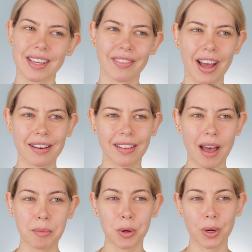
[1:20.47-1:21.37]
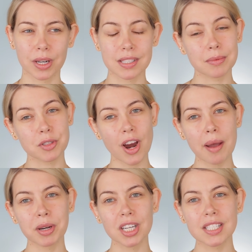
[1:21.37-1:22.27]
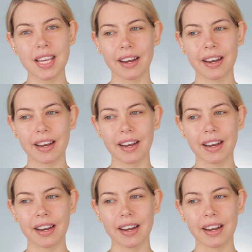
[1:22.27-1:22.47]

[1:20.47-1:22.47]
I've gotten a lot more subscribers